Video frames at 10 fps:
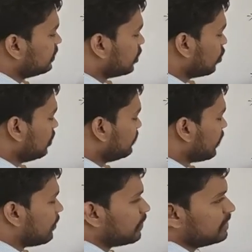the growing
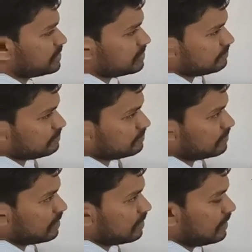population,
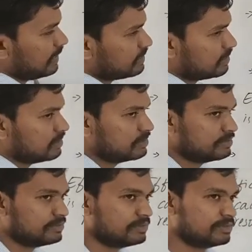like
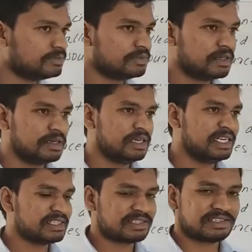
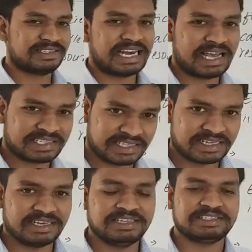it is
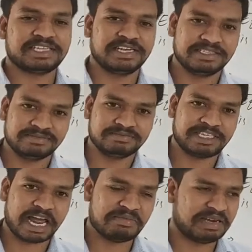drastically changing,
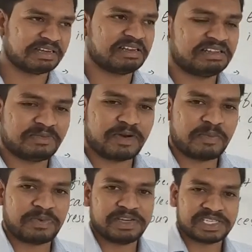dramatically the
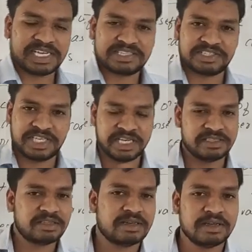population has
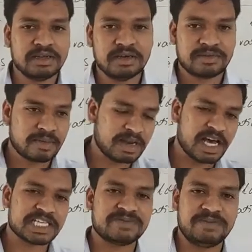changed from the
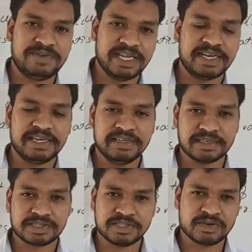last 50, 100
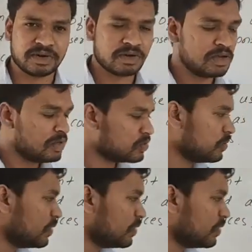years, is it not? So